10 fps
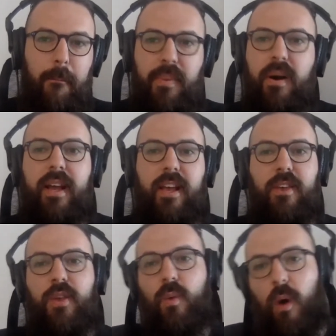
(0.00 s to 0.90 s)
but
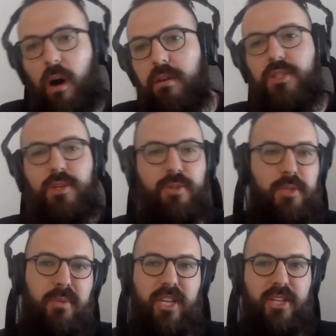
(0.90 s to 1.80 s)
you also
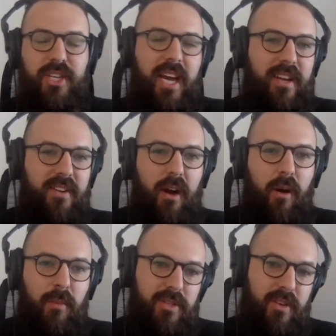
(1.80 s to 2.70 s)
just potentially got
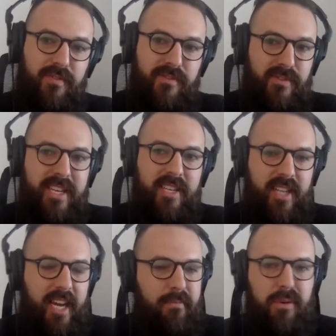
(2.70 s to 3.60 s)
almost a free
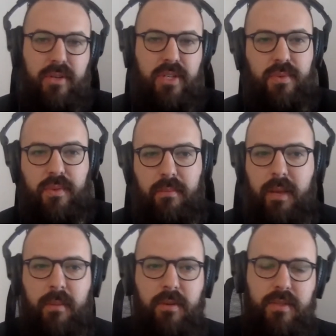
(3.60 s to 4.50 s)
second purchase with a
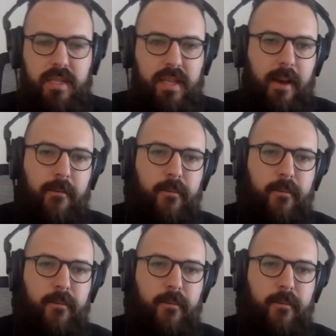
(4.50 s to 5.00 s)
minimal discount.